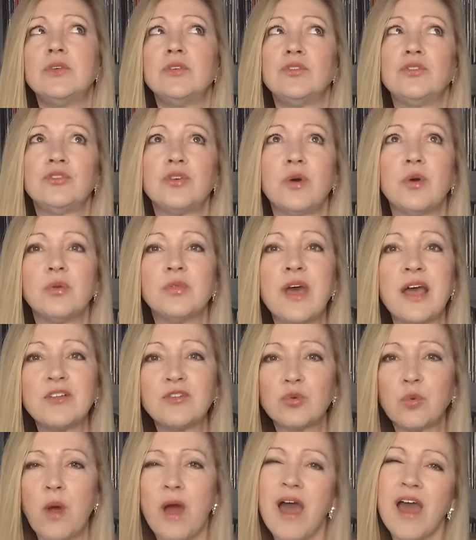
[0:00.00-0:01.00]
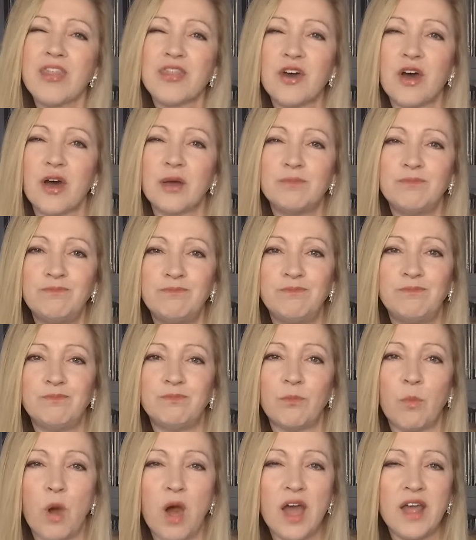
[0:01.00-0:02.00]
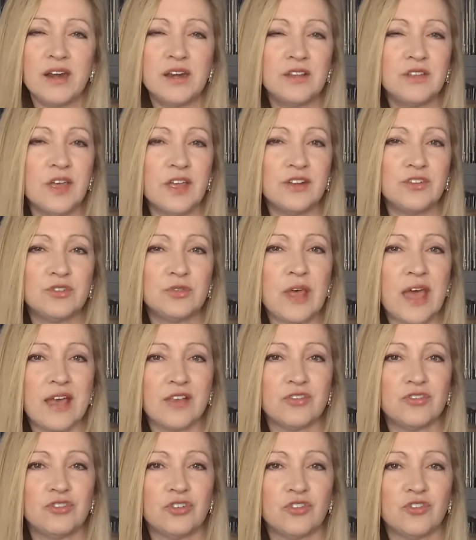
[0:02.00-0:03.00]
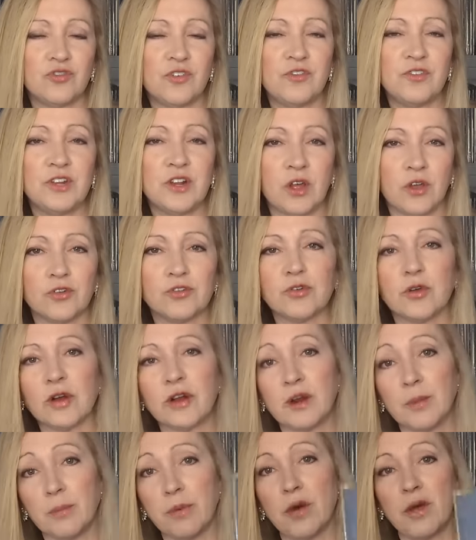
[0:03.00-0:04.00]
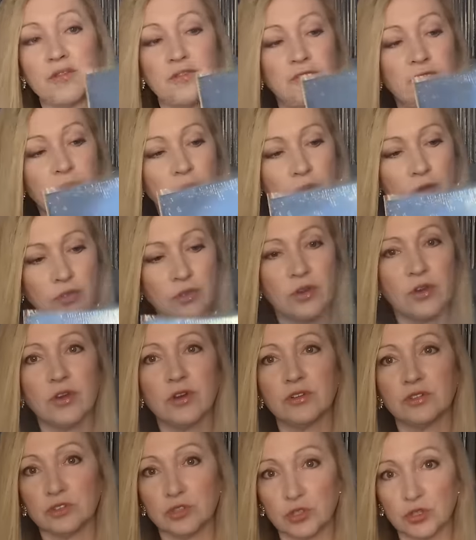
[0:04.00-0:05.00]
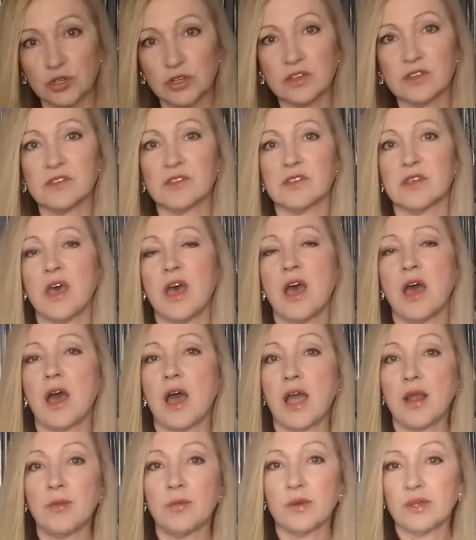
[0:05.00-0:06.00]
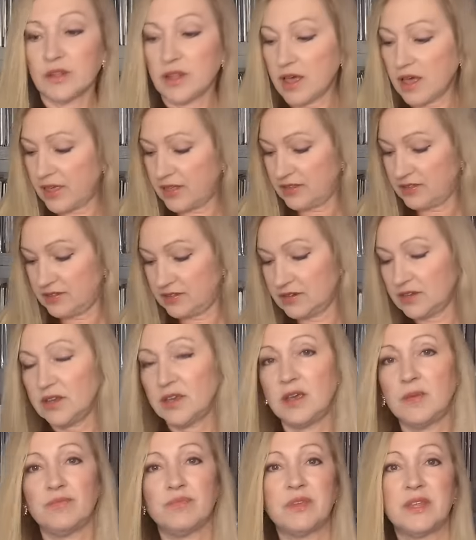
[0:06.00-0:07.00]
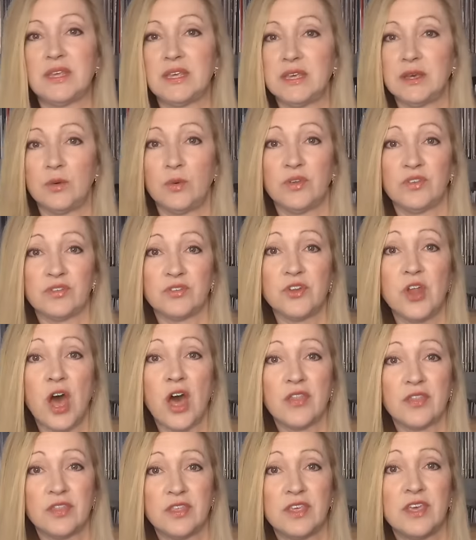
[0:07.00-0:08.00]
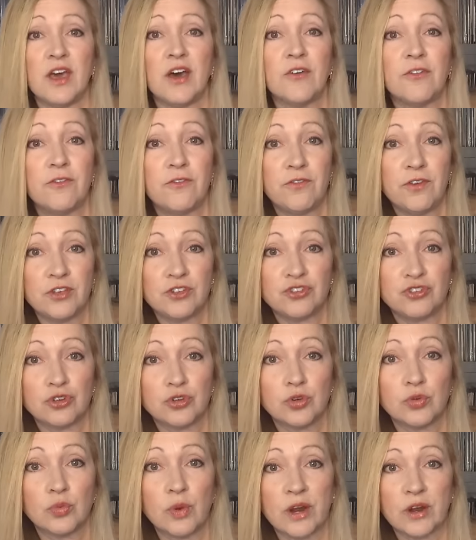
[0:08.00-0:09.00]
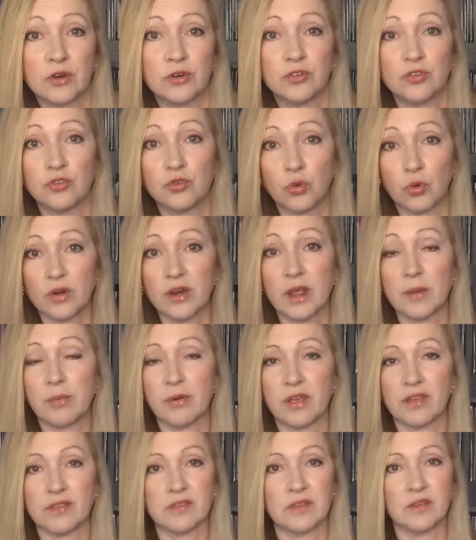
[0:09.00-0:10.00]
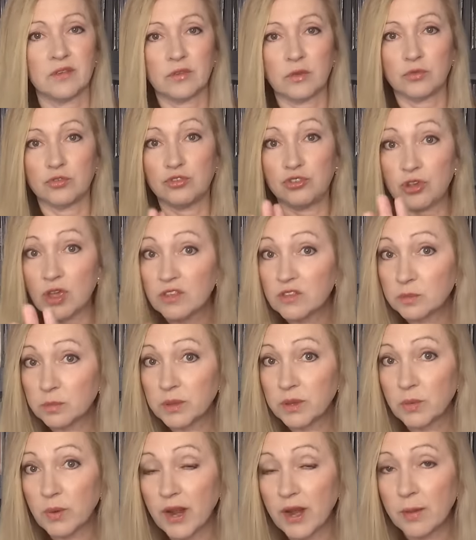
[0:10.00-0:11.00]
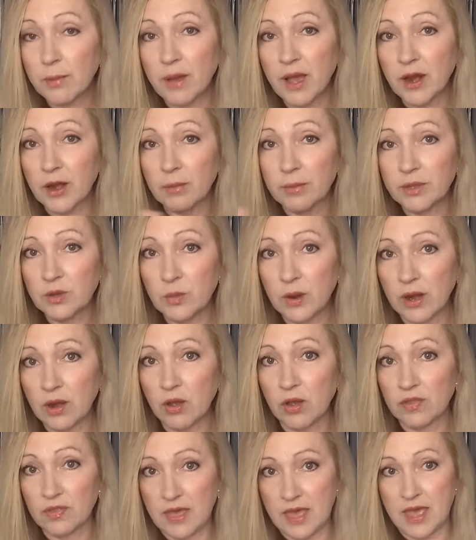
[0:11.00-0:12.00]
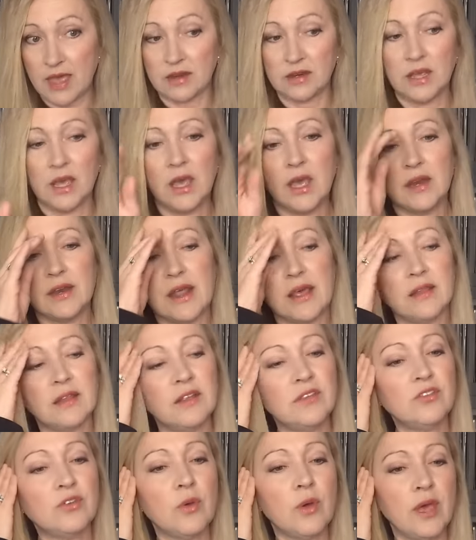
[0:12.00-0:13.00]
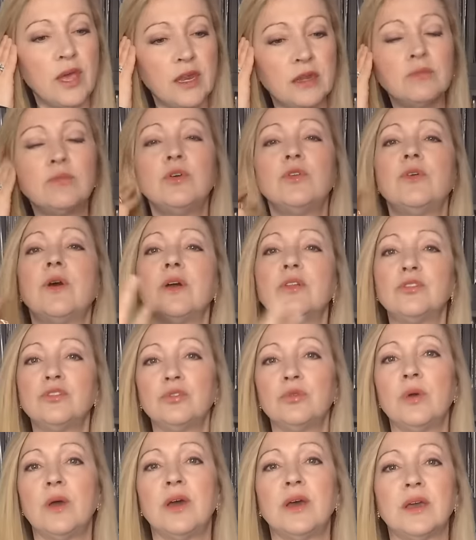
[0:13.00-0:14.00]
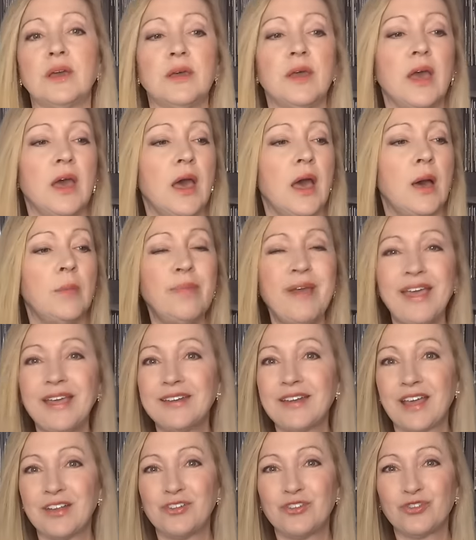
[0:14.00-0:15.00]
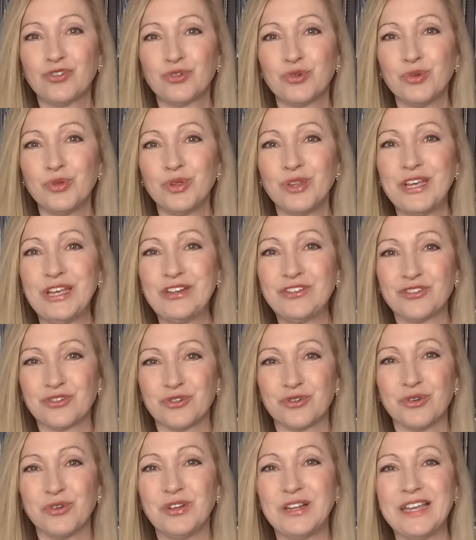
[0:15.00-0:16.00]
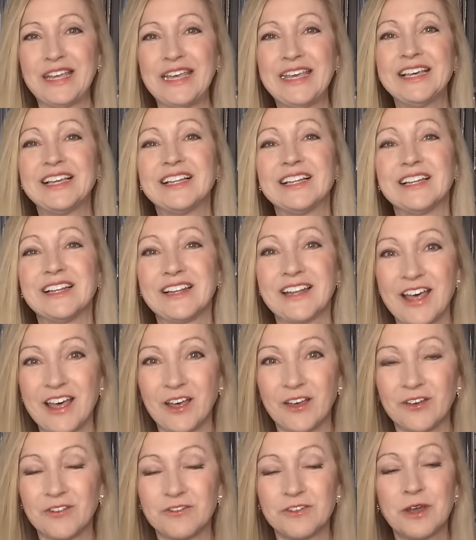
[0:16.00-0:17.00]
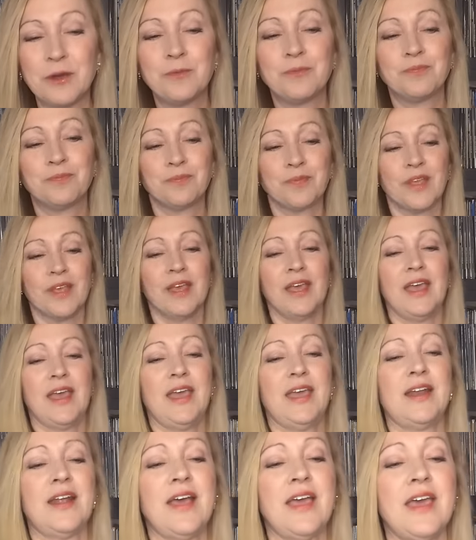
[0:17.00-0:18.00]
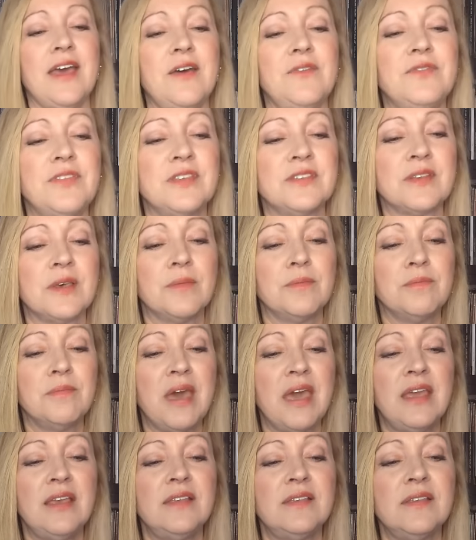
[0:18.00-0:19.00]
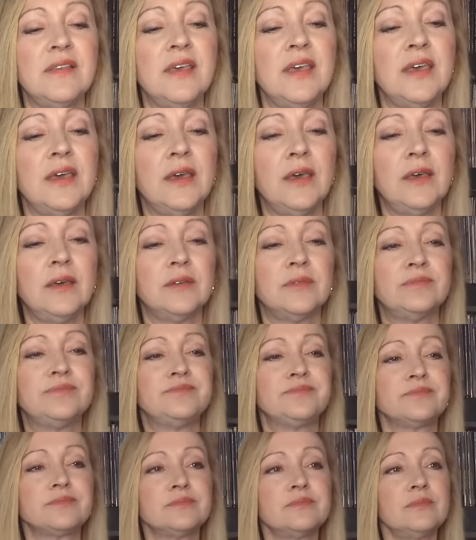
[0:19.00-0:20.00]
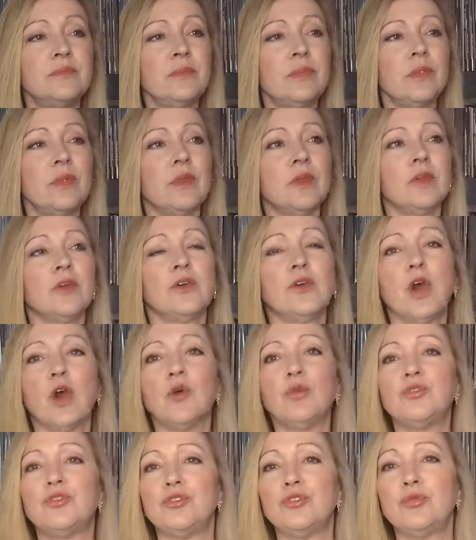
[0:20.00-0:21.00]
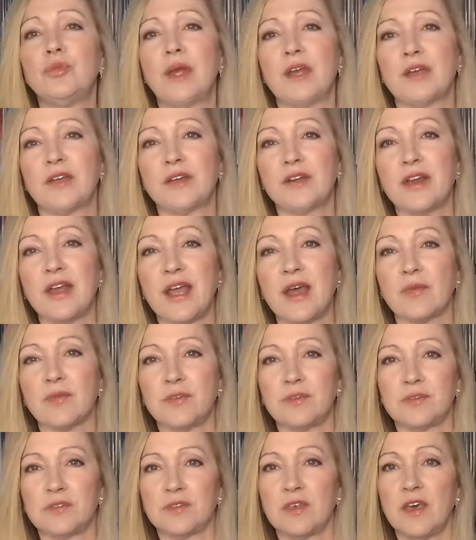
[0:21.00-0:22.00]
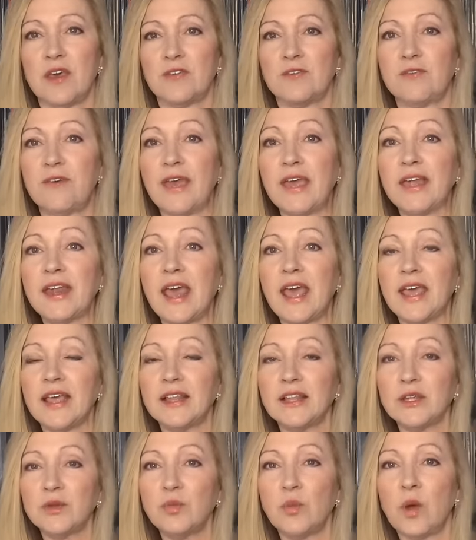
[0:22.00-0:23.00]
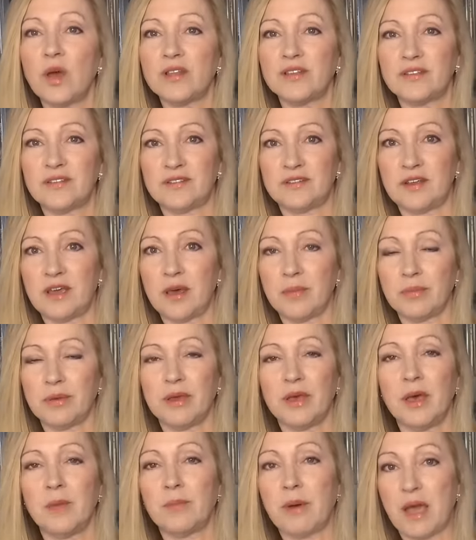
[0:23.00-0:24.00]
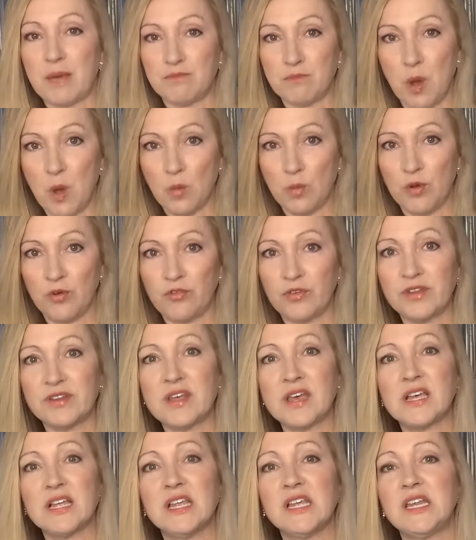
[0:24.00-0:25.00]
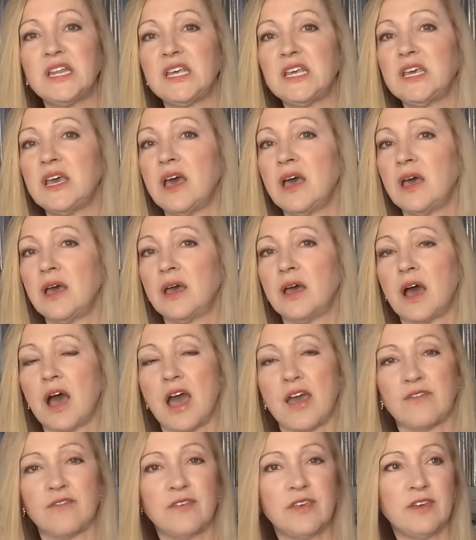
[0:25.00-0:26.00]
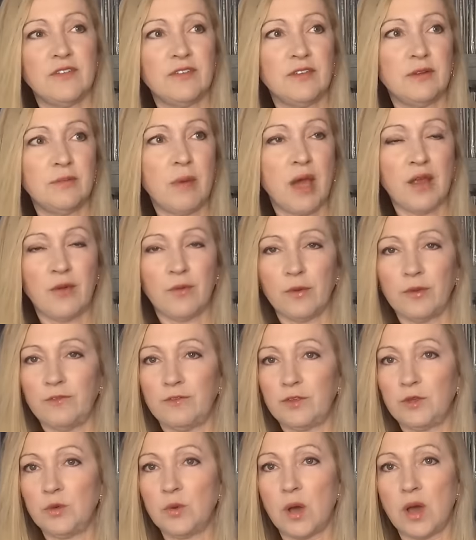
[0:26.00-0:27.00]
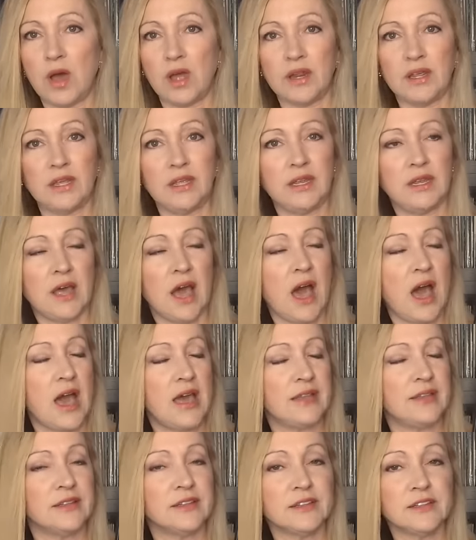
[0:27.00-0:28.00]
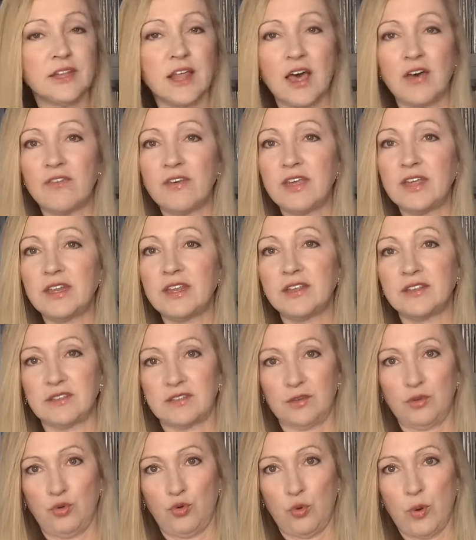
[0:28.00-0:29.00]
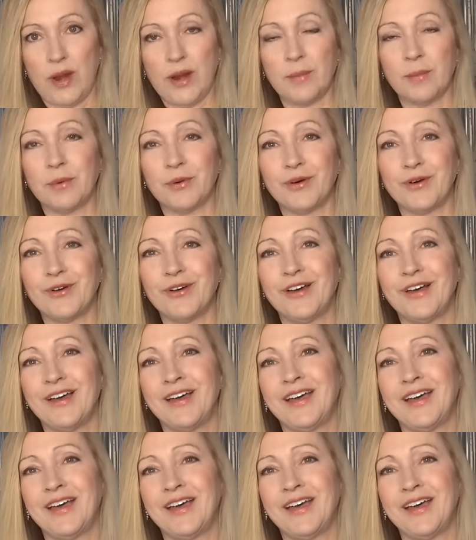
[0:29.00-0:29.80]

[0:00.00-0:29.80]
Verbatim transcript: So that's why I thought, why did they ask just $50 for it? And upon further looks, I realized it was not the official record store day pressing. So just beware, buyer beware on that. Now let's go ahead and move on to a band I truly, truly love. And I have this amazing go-to record now, this Van Halen One Step by Mobile Fidelity. I've given my review on it. I love it. It's incredible.